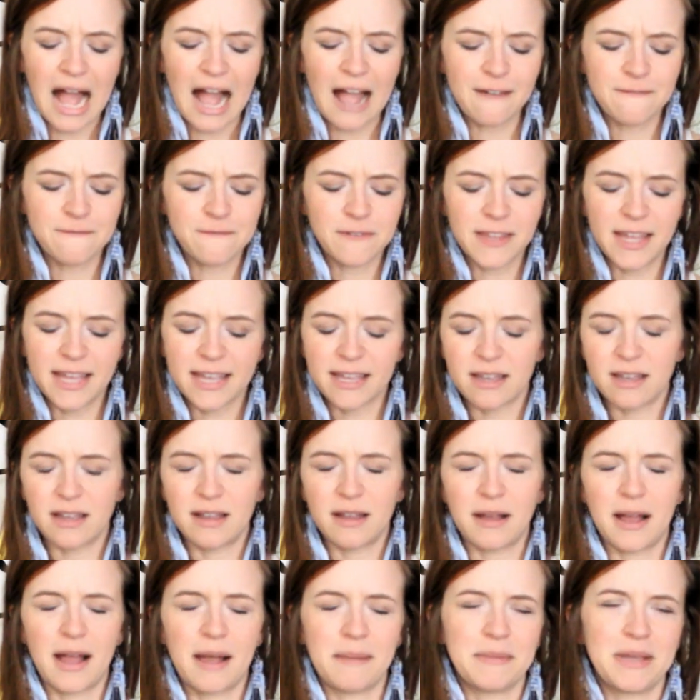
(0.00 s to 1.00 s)
feel like,
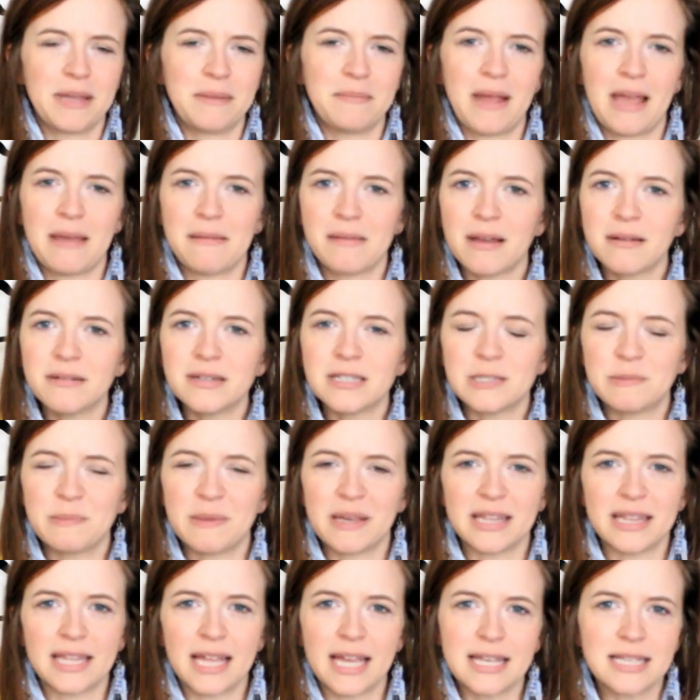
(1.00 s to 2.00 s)
I mean, maybe I'm just
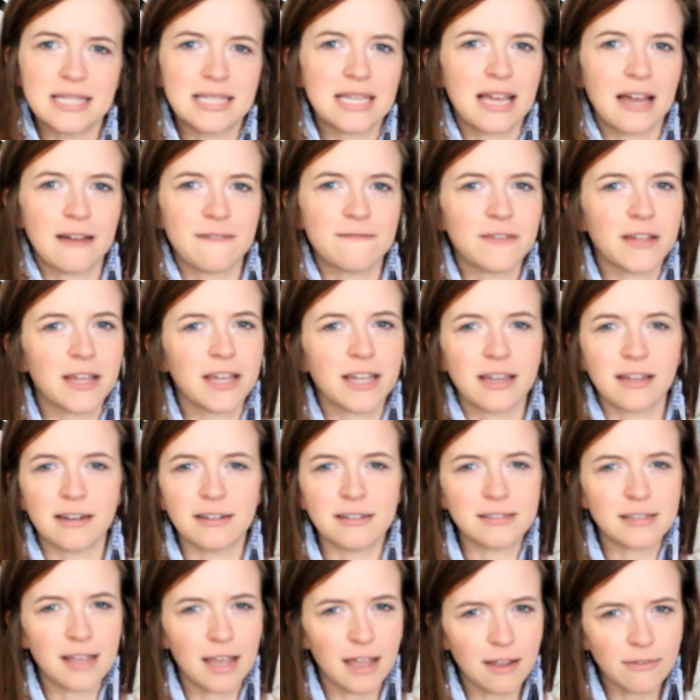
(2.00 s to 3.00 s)
being lazy and I feel like
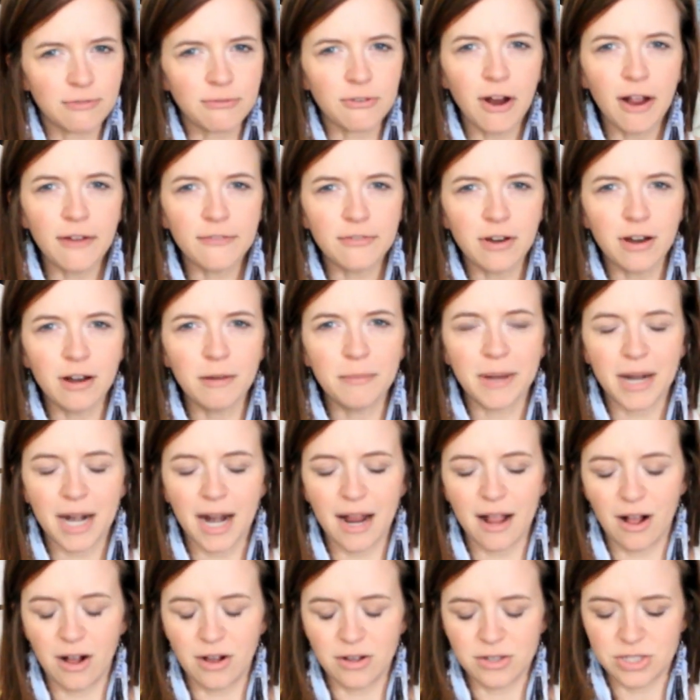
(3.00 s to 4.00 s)
it'll take forever, but
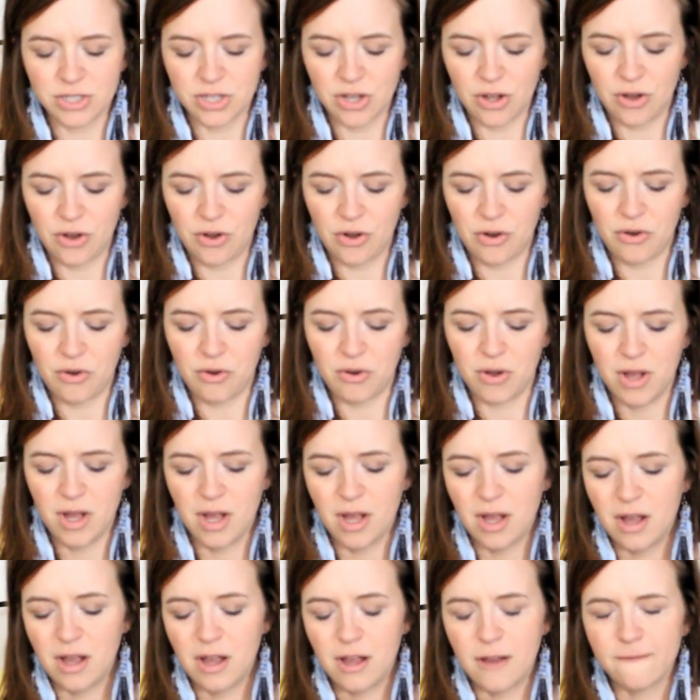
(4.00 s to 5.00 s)
I also
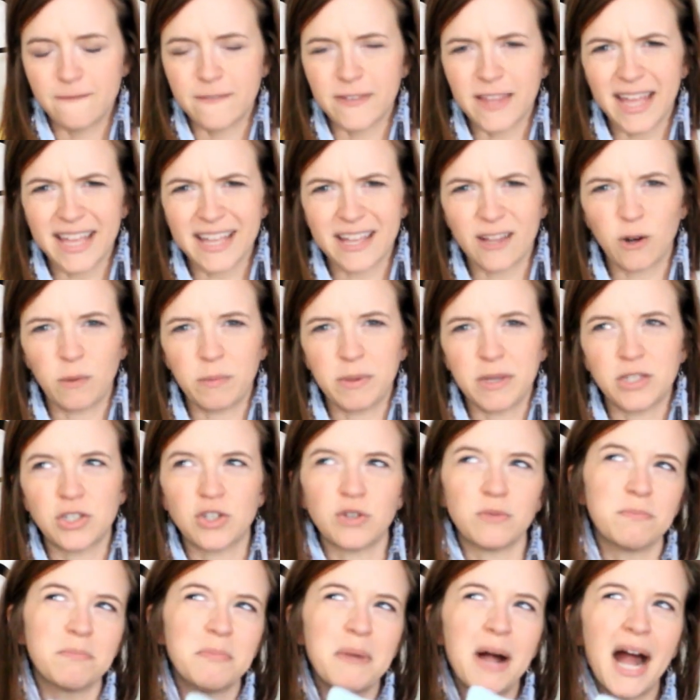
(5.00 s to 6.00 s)
feel like it'll be
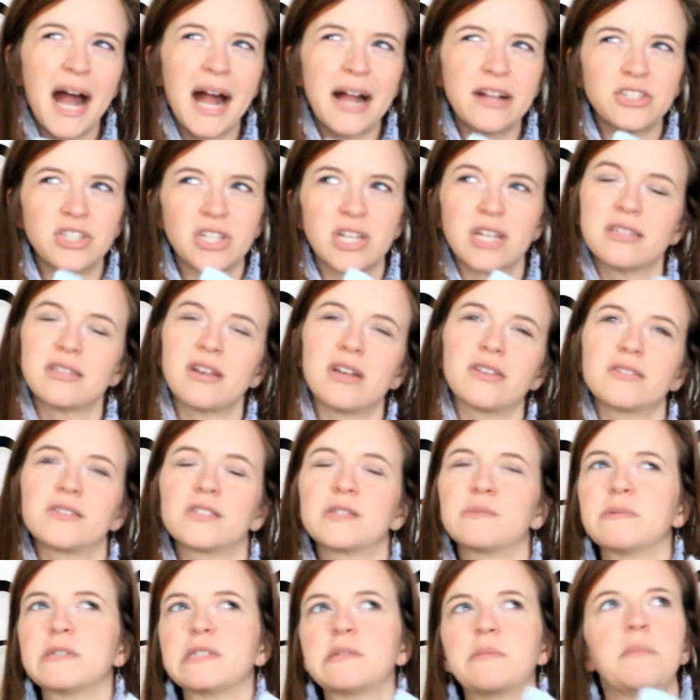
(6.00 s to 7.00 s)
too much, and it's also
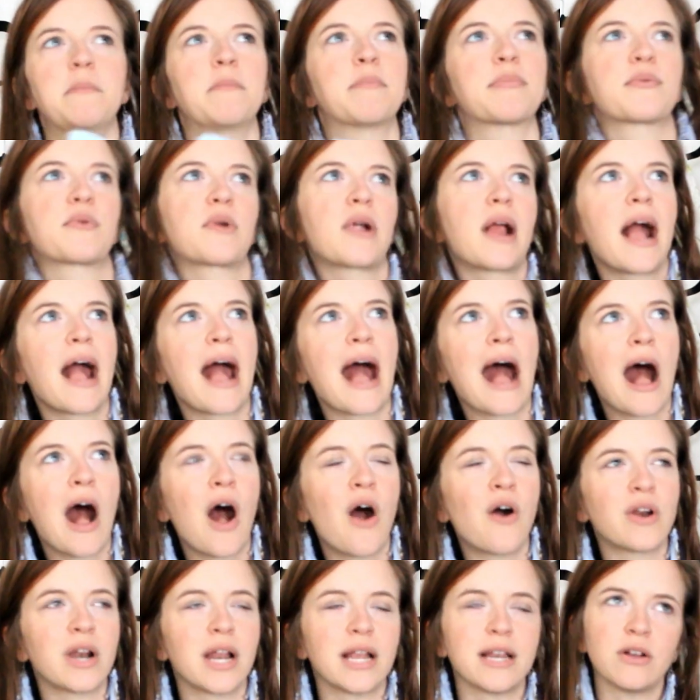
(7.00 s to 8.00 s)
supposed to be
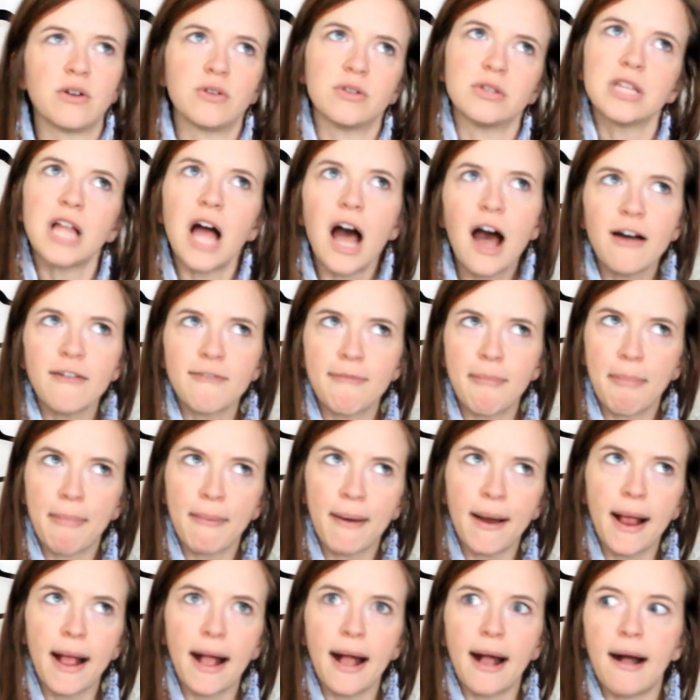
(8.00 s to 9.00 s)
brown. I don't love
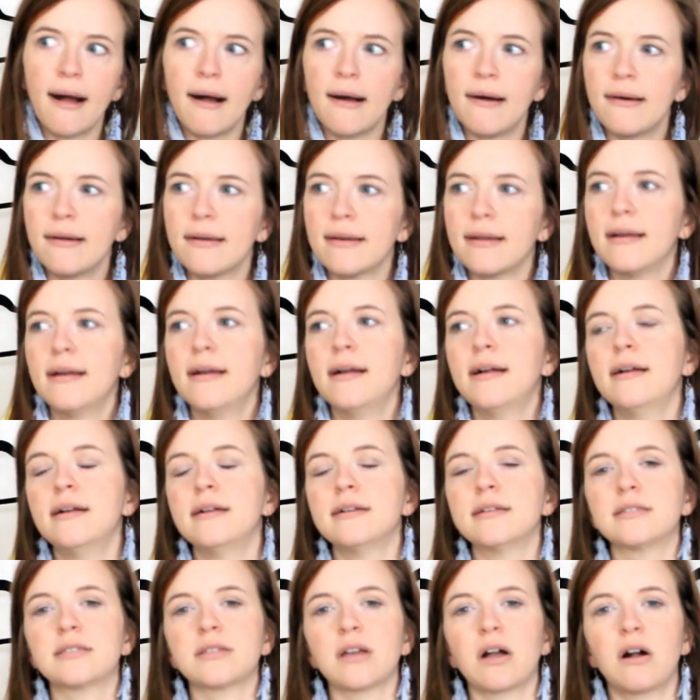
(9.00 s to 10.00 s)
brown.
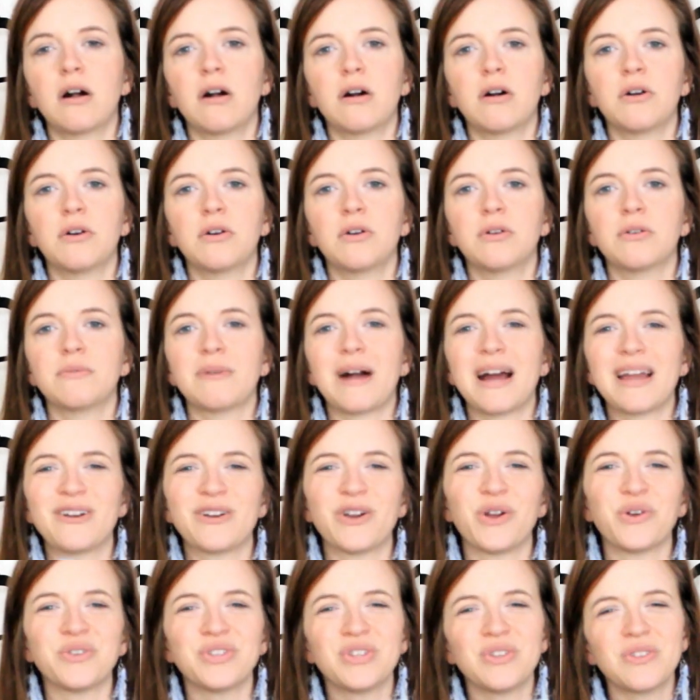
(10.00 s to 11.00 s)
So, I don't
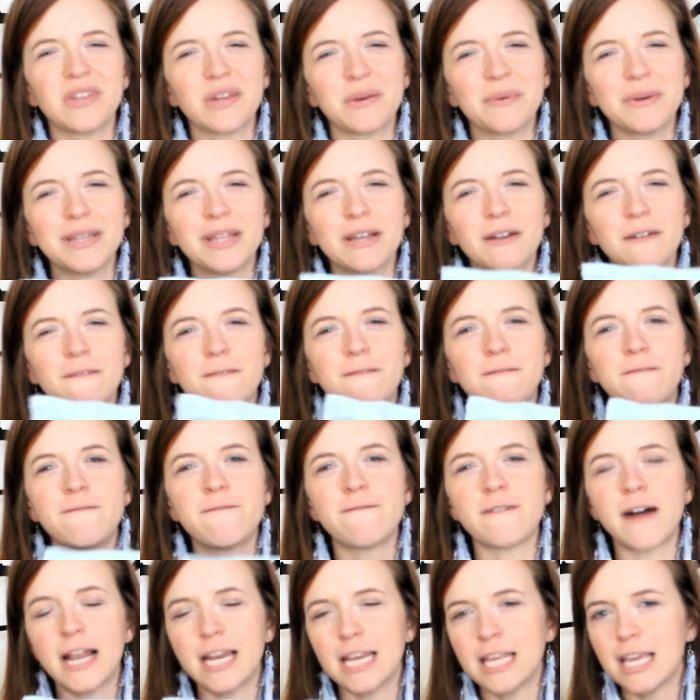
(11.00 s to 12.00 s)
know. Do you think it would look
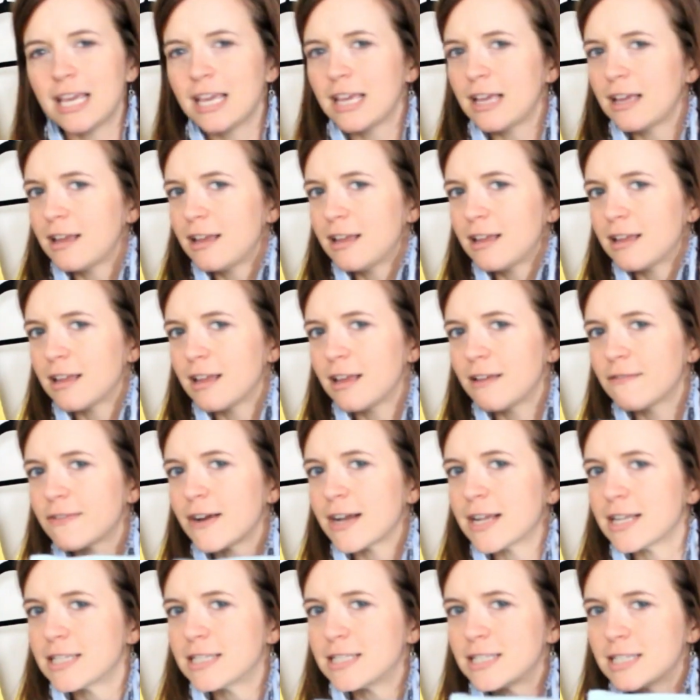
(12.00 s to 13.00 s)
funny if
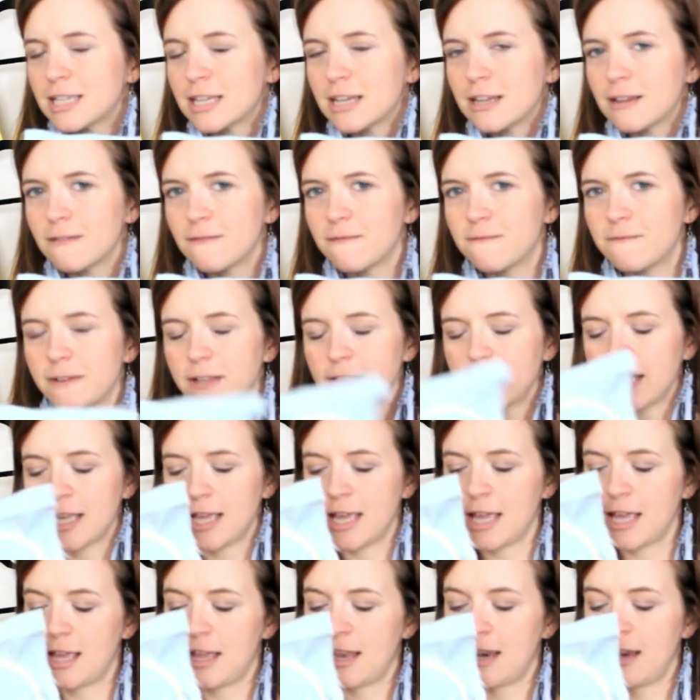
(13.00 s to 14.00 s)
I didn't fill
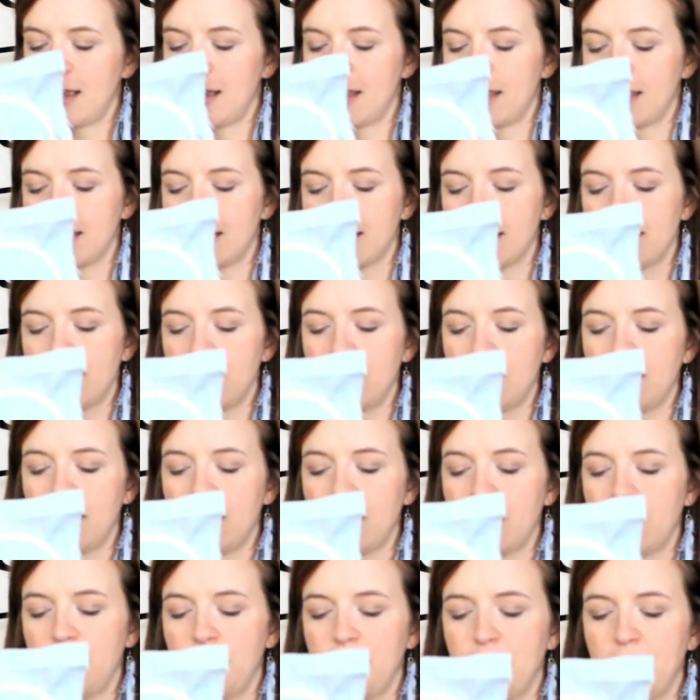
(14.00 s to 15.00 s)
in
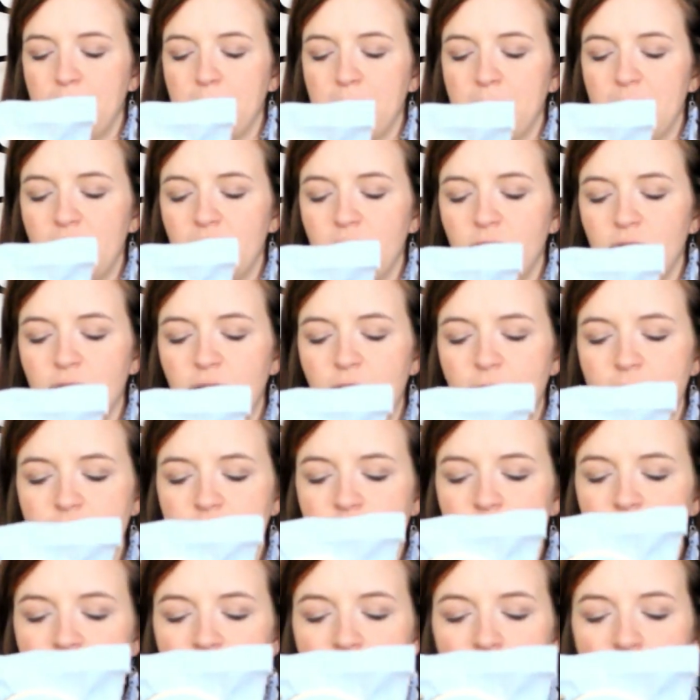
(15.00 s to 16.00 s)
the middle of
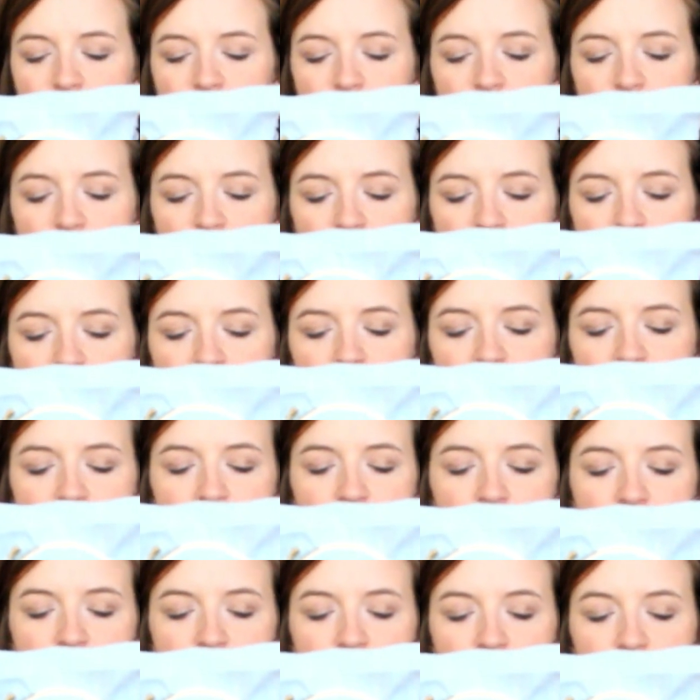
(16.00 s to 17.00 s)
the flower and I just
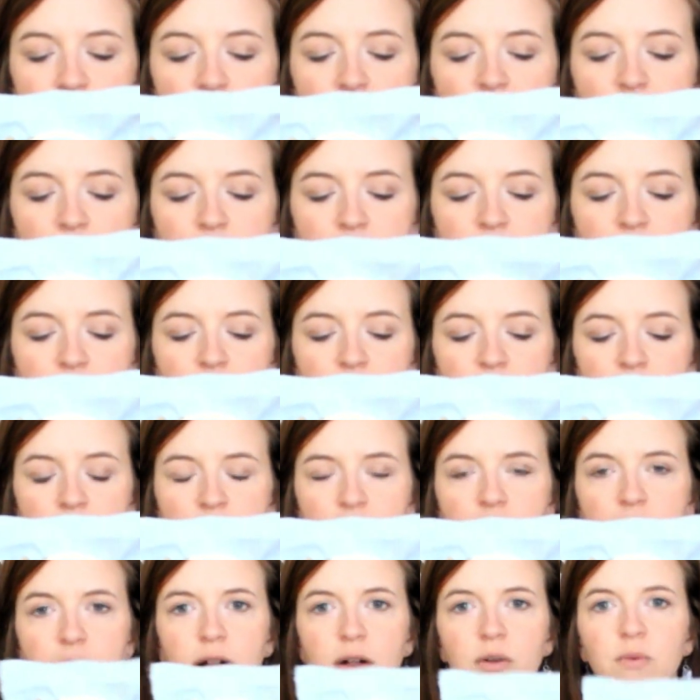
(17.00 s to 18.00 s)
had the pocket
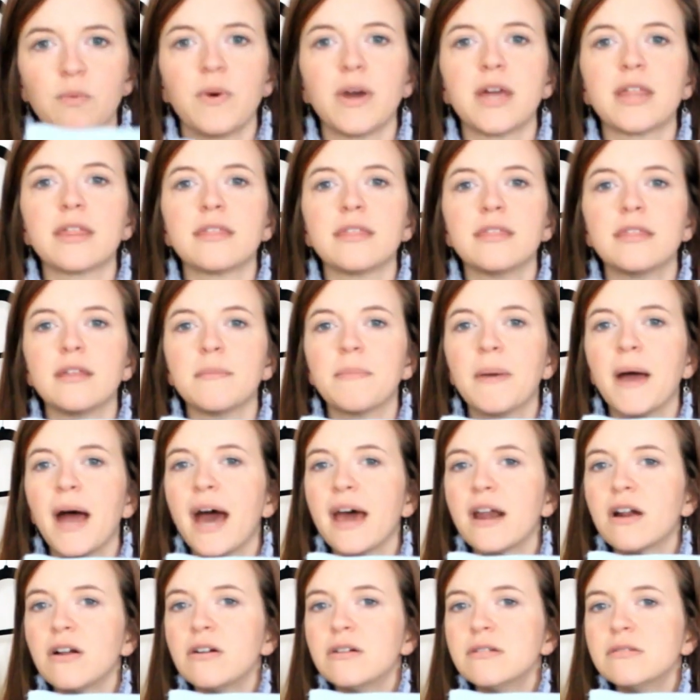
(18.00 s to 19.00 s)
with the
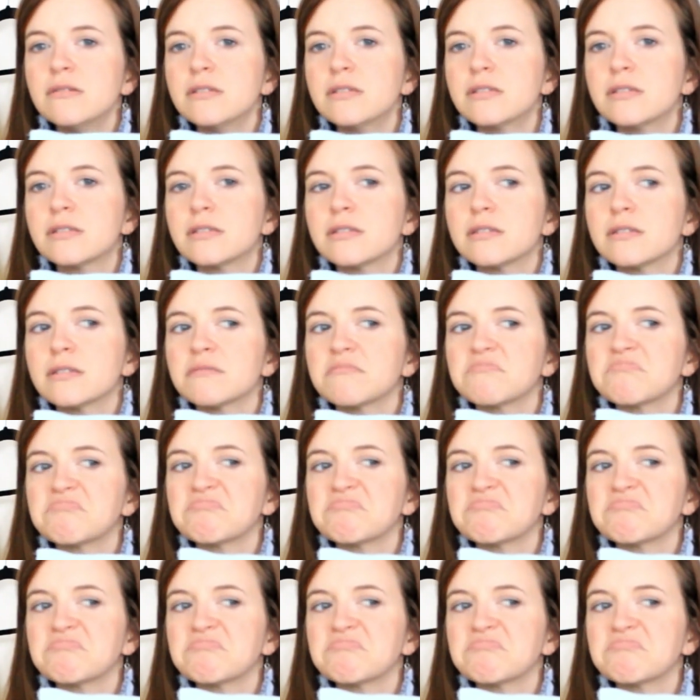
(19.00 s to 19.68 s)
petals?